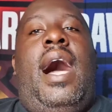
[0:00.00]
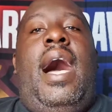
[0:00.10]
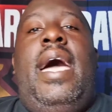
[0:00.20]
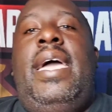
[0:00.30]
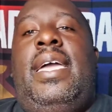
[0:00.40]

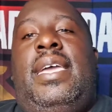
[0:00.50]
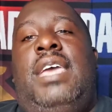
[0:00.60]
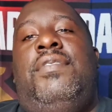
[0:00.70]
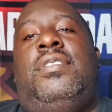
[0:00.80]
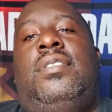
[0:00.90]
I
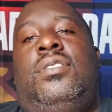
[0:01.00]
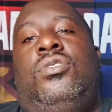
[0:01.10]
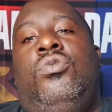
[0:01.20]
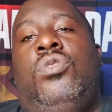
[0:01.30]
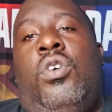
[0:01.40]
give it
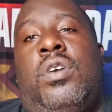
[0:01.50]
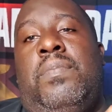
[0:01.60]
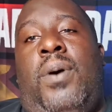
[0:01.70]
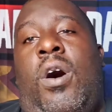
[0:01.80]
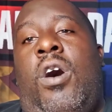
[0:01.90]
to
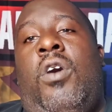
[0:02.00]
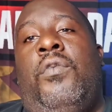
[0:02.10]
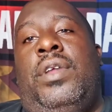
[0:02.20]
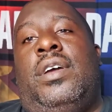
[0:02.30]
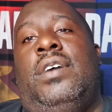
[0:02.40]
Logan
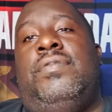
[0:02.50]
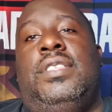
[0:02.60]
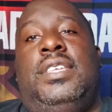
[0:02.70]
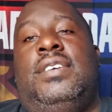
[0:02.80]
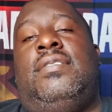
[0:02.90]
Paul when it comes
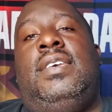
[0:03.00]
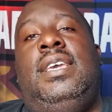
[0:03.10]
to this.